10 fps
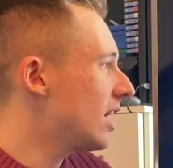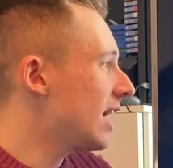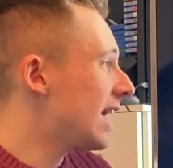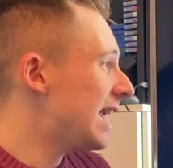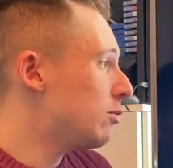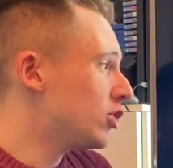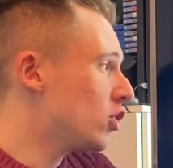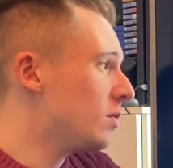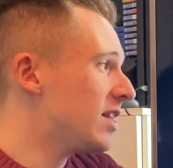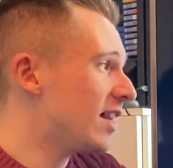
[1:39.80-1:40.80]
It would
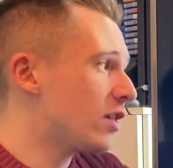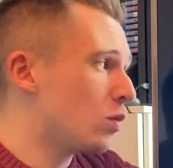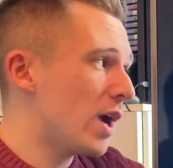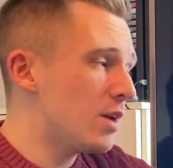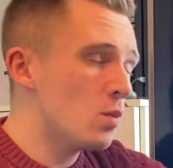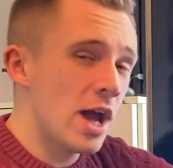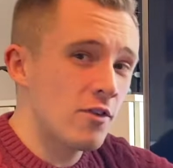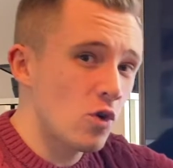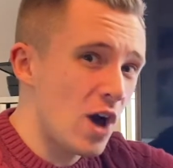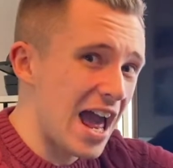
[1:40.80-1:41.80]
normally tell us when, where
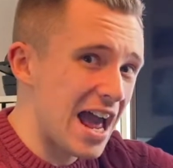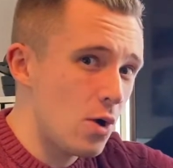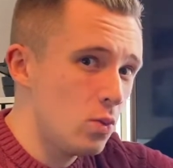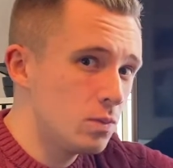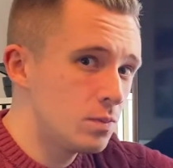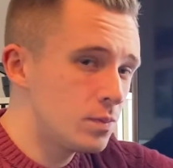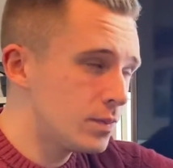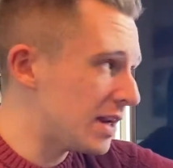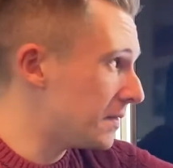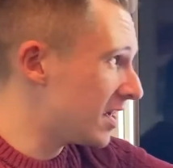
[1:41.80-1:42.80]
or how,
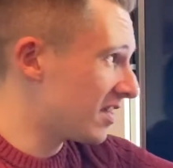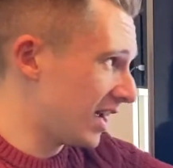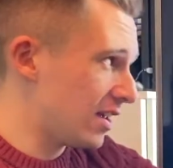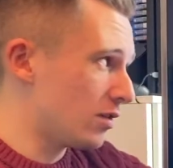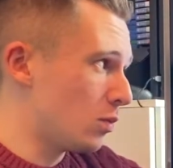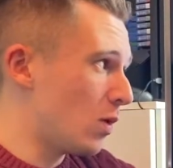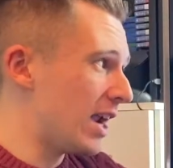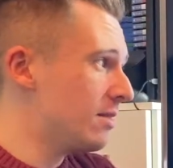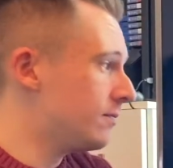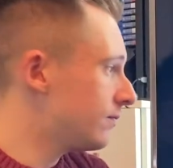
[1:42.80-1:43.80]
in this case when.
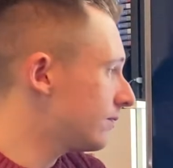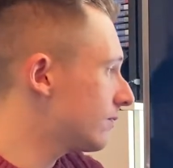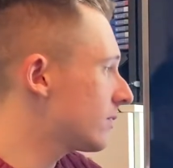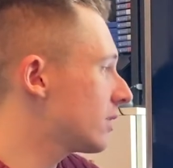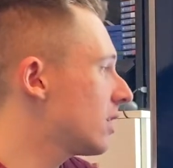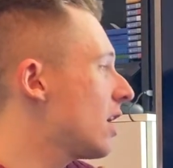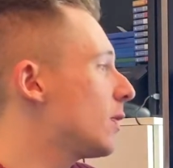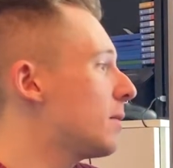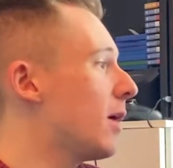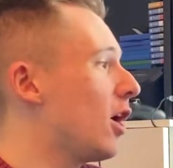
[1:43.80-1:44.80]
The
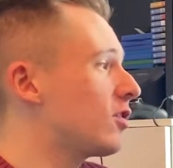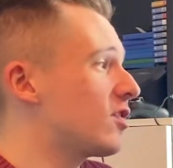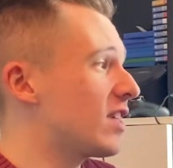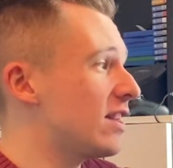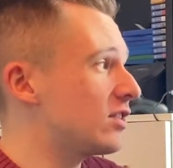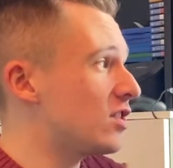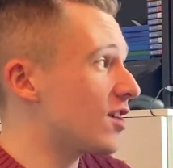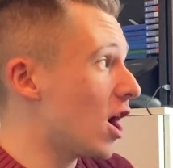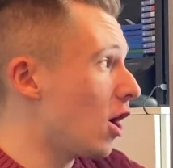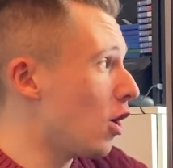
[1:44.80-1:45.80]
part of the sentence
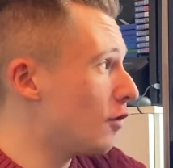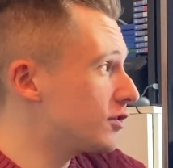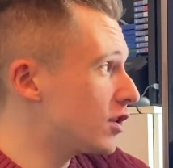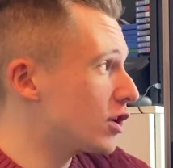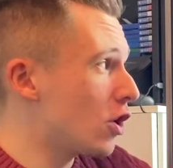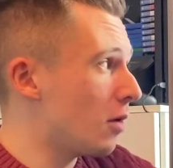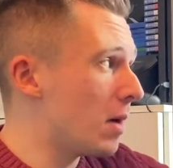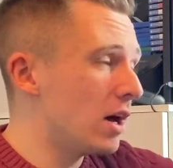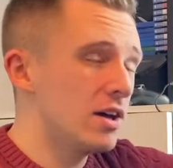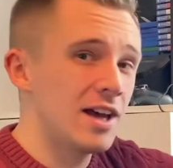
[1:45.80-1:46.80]
after the comma
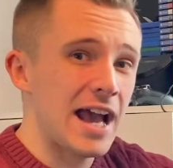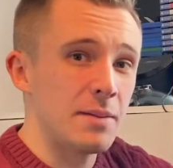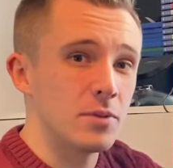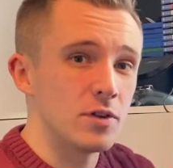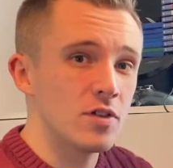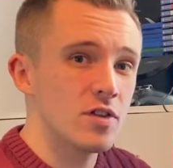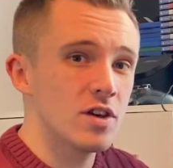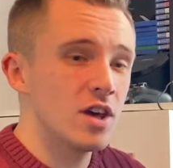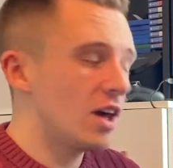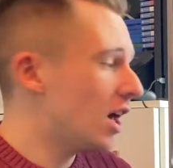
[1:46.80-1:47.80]
happens.
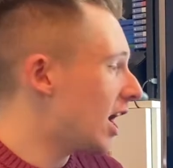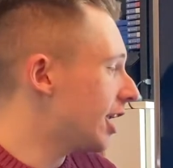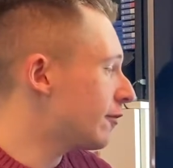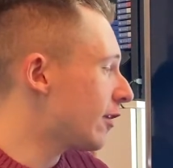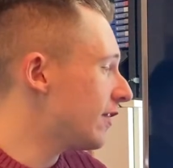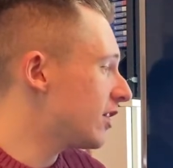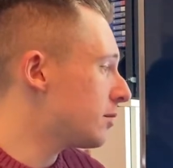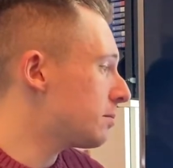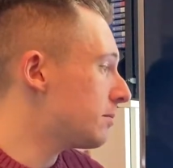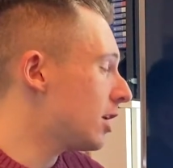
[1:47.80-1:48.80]
And a fronted
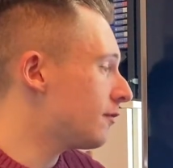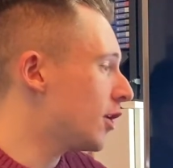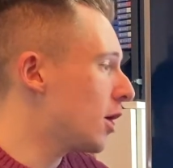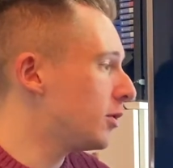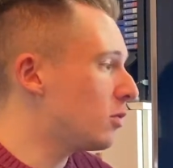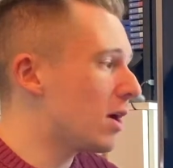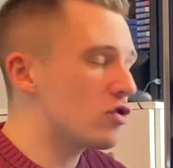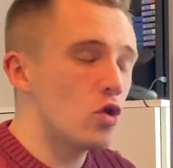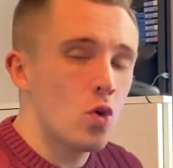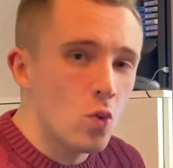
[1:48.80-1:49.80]
adverbial must
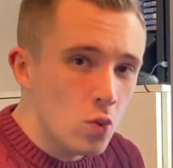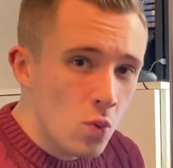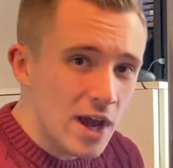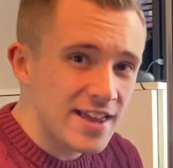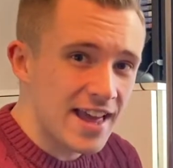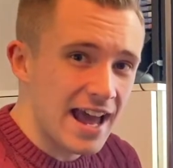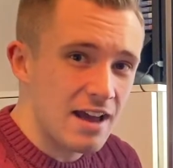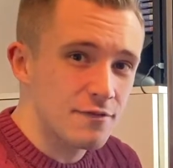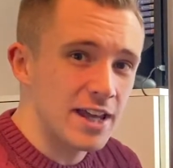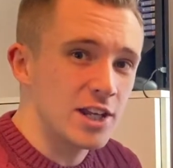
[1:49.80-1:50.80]
always have
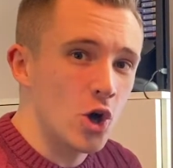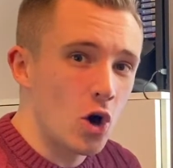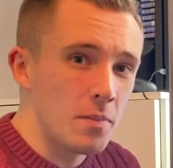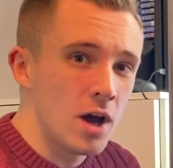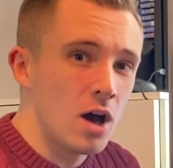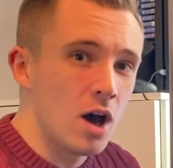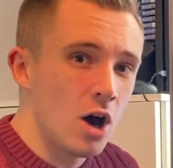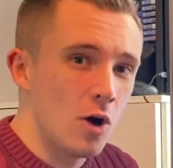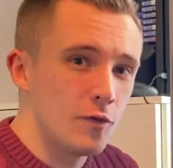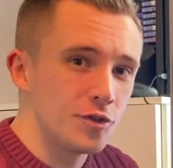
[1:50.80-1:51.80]
a comma
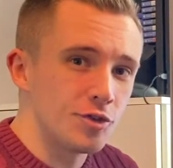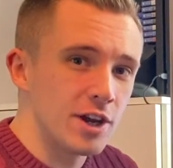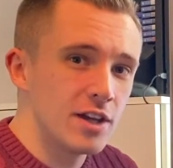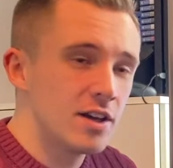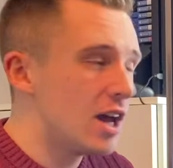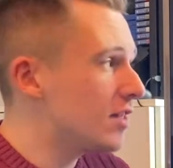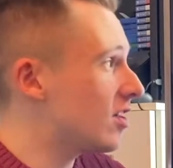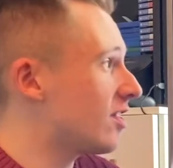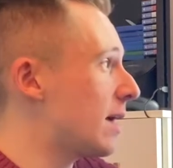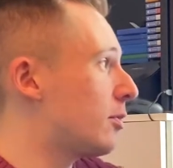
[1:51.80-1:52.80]
after it to
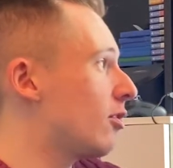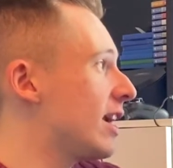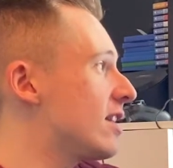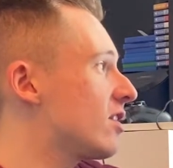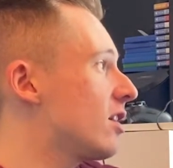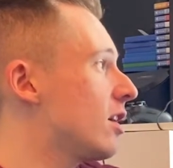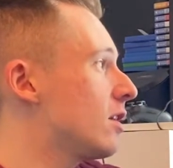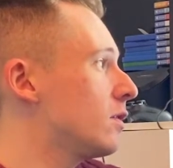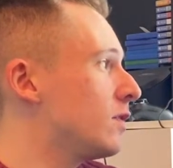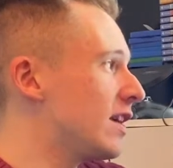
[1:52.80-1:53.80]
separate
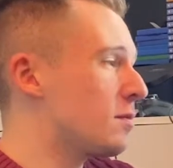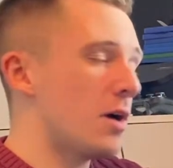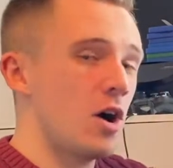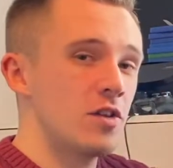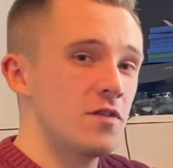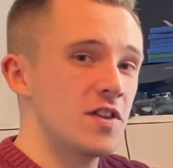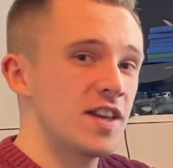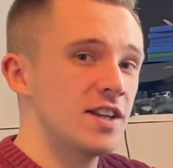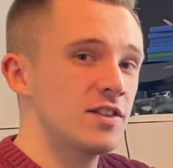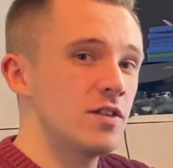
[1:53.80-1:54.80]
this part of the
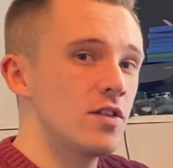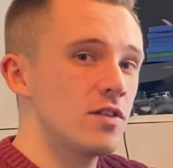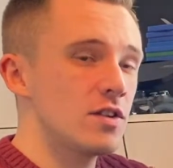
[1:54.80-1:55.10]
sentence